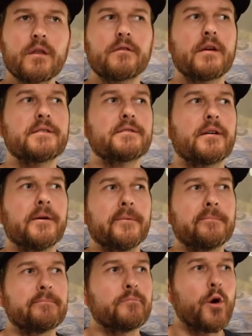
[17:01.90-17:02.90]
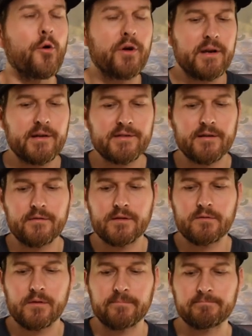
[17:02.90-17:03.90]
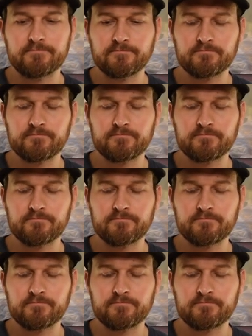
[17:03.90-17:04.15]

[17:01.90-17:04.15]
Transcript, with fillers: Nice um, oakiness on this one.